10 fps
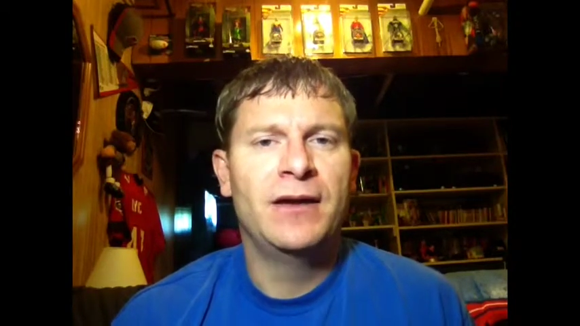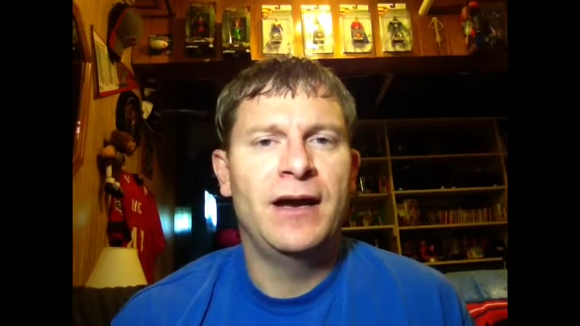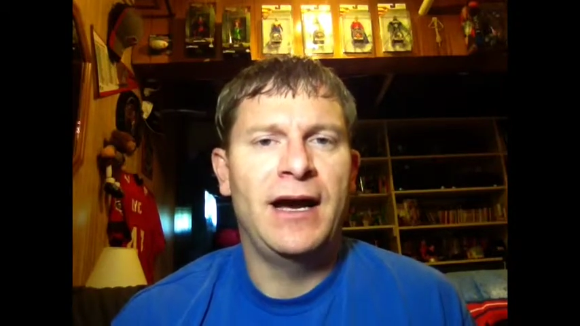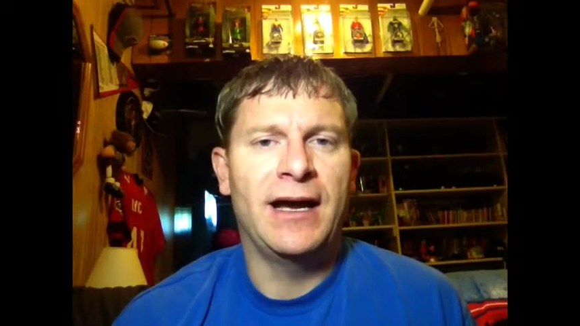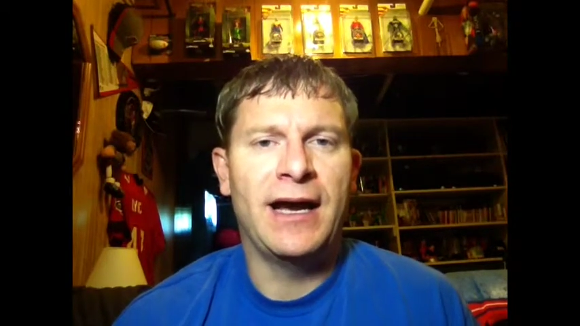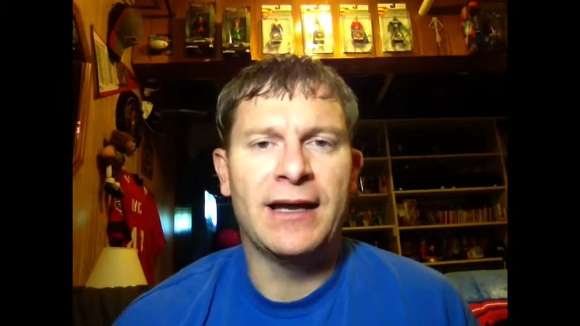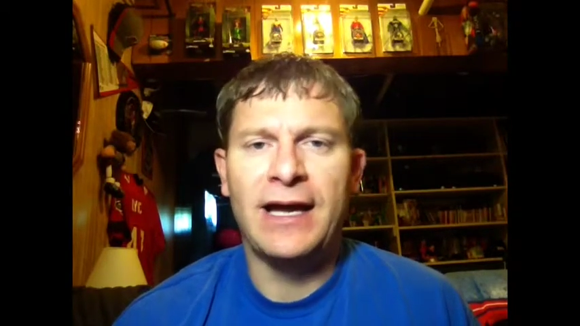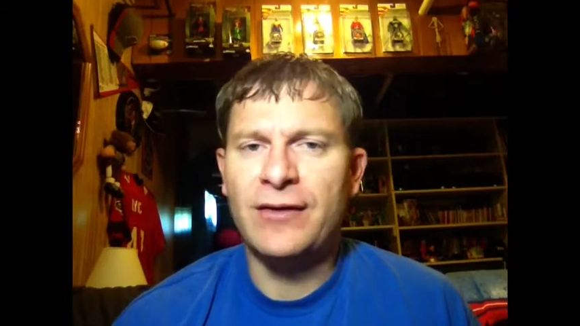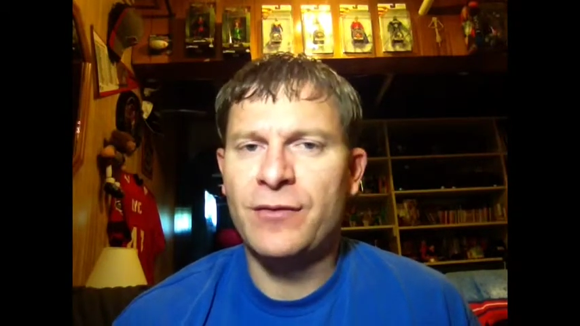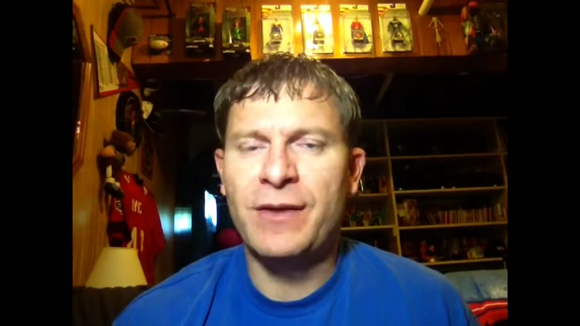I, I,
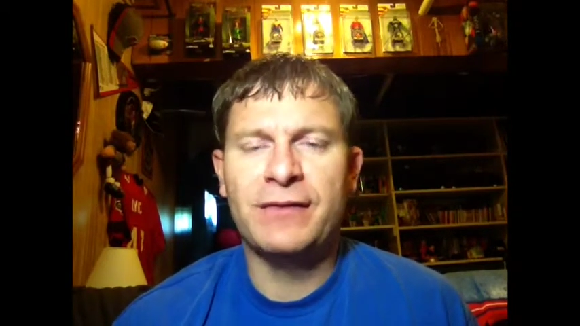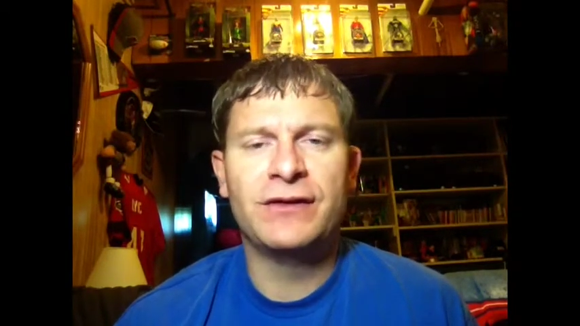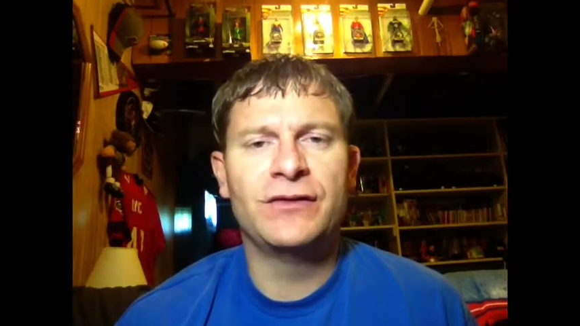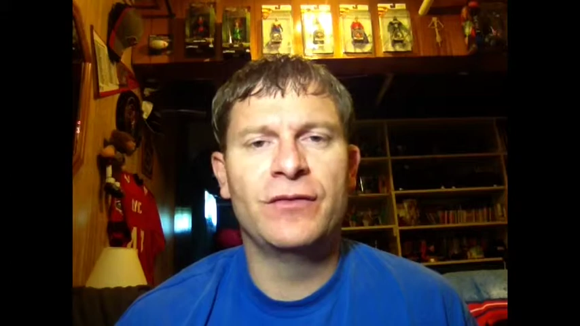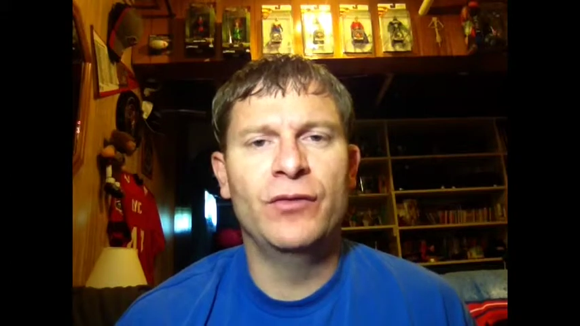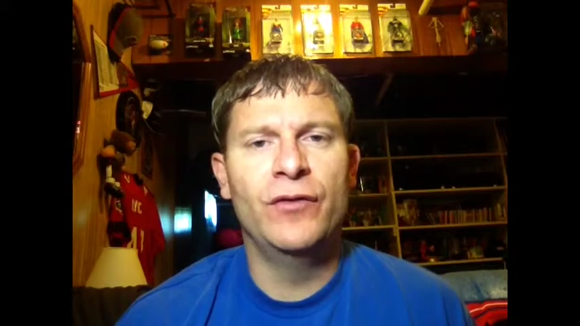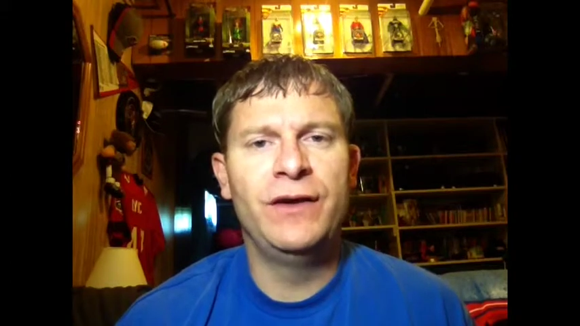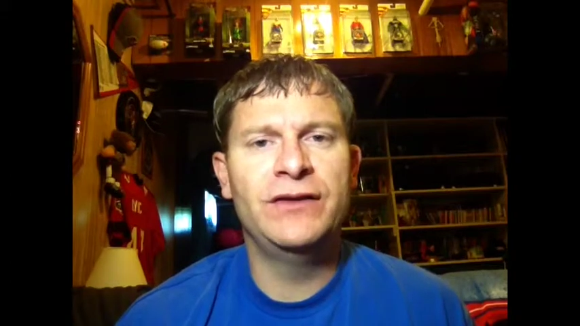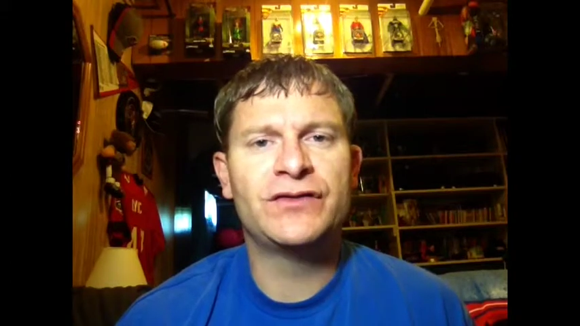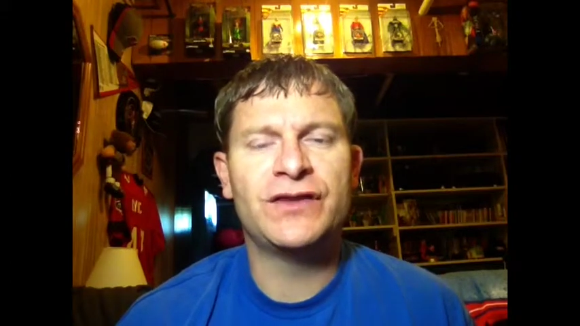like the message of the
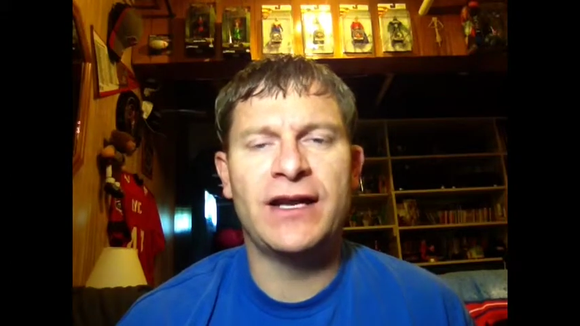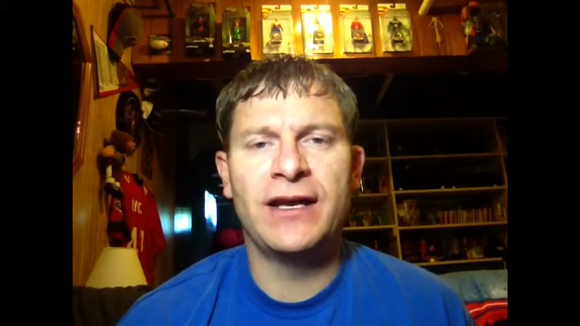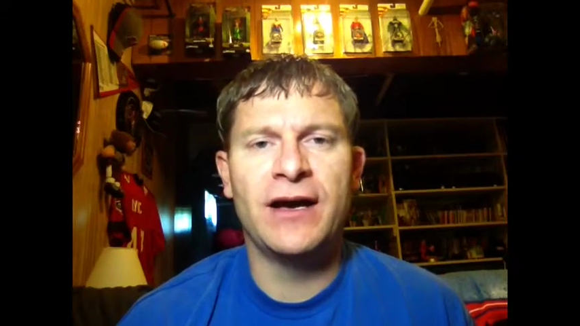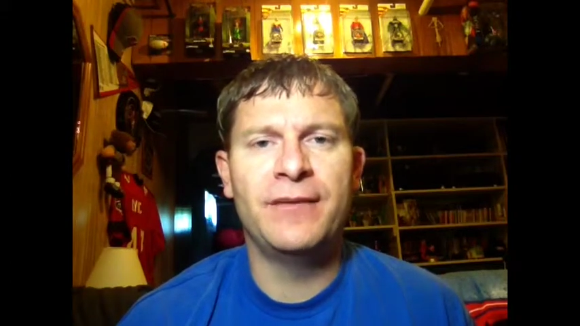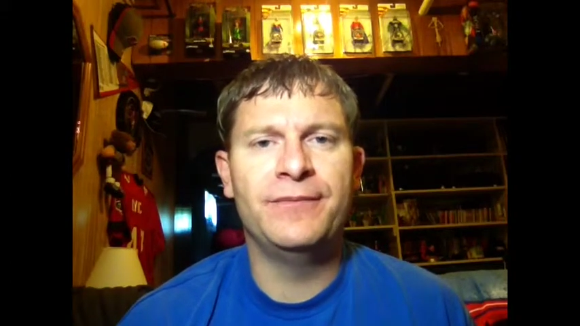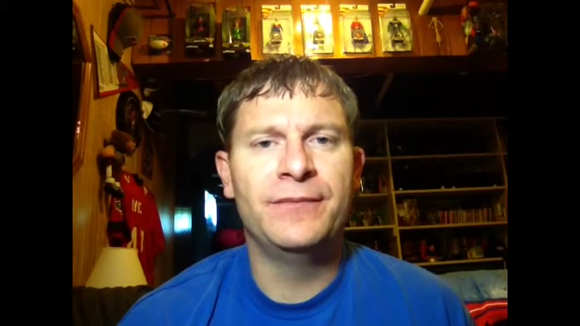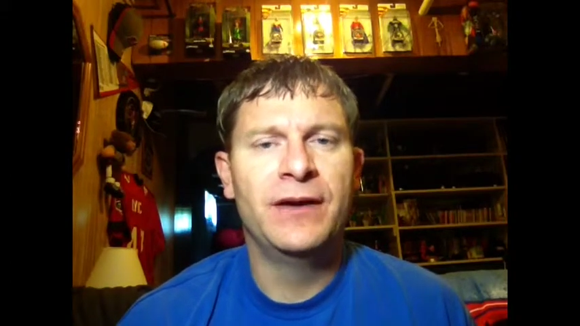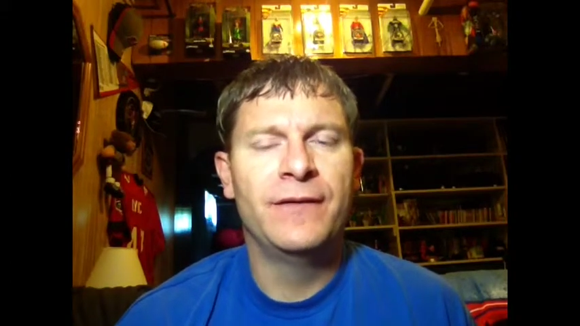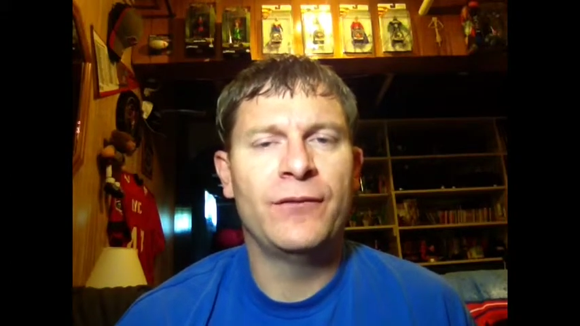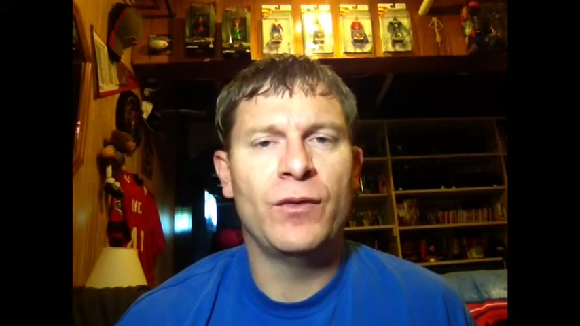movie, standing up
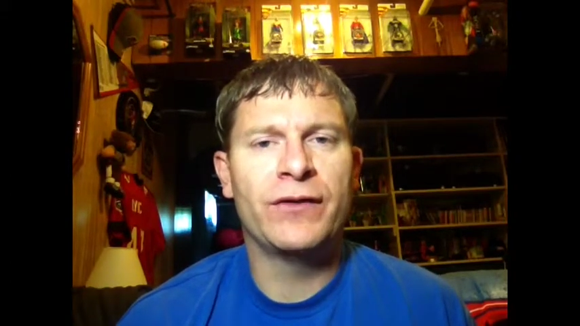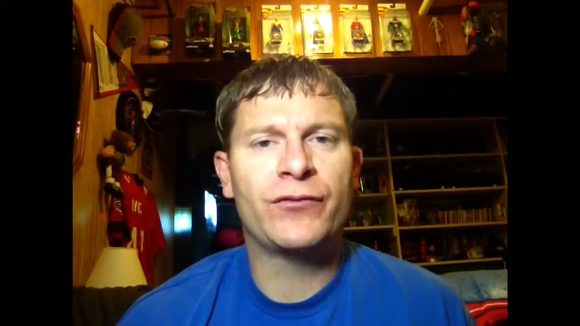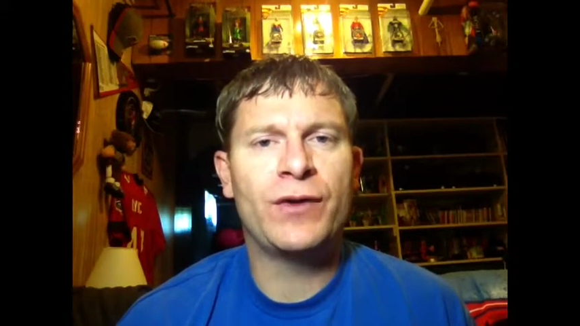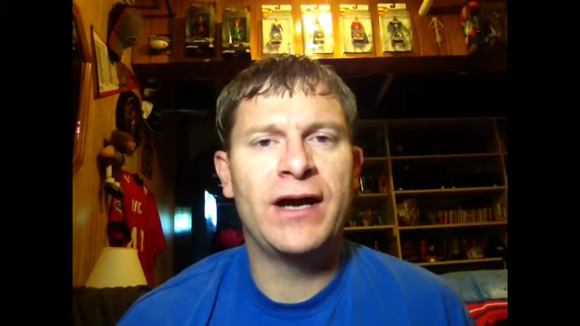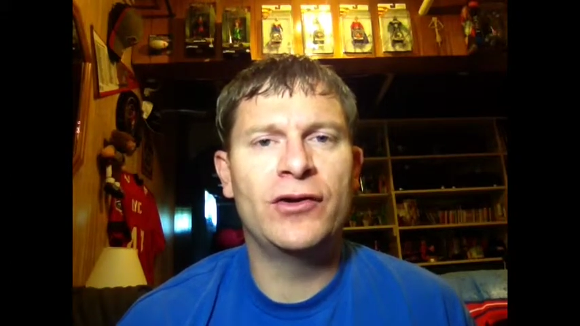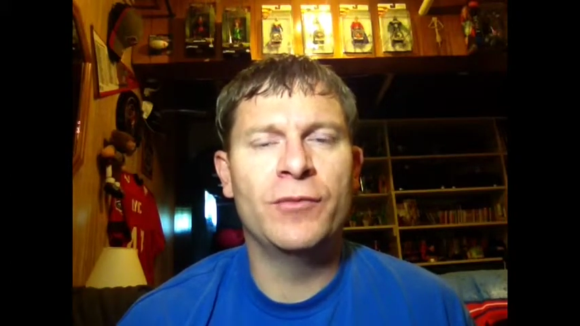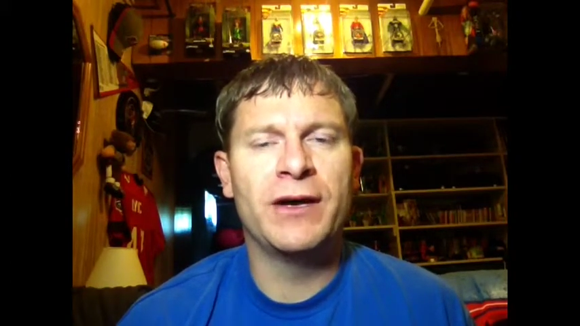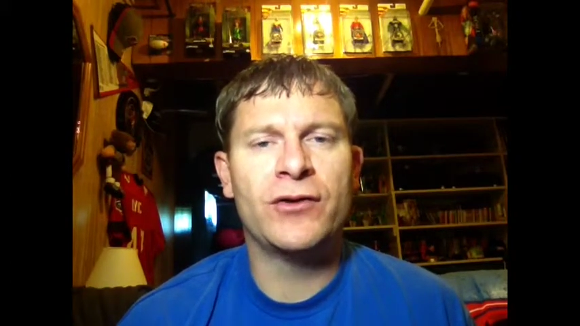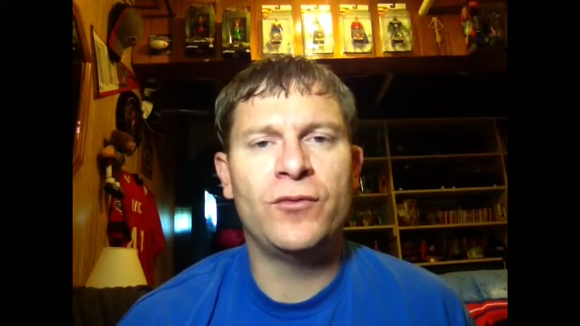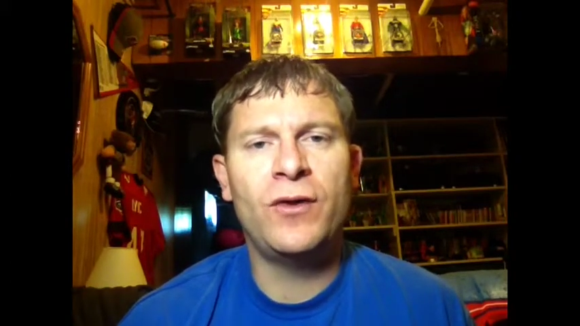for what's right no
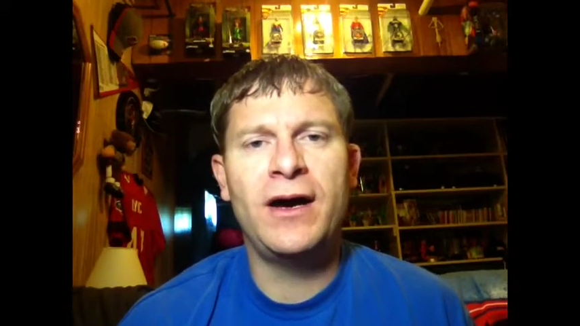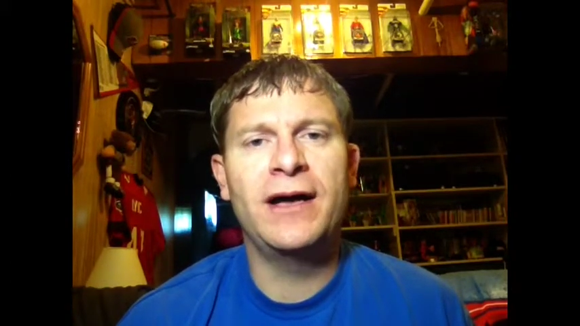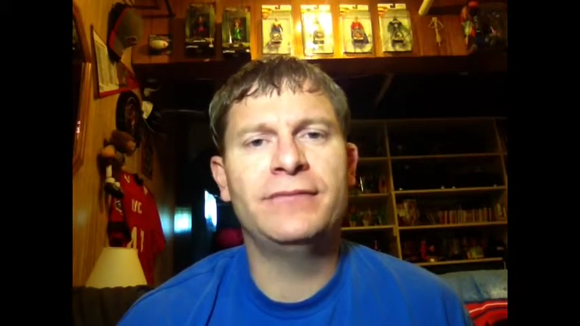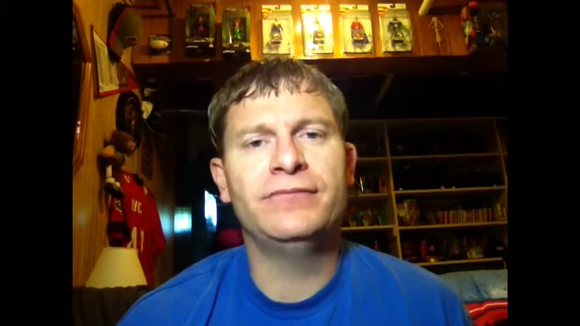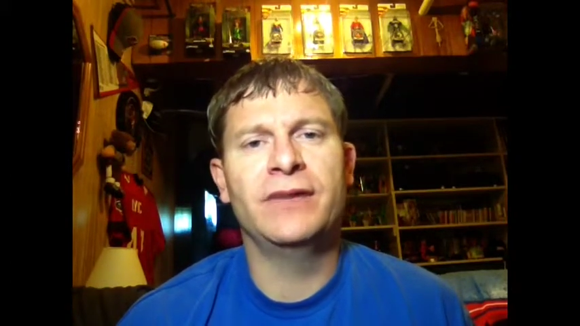matter what,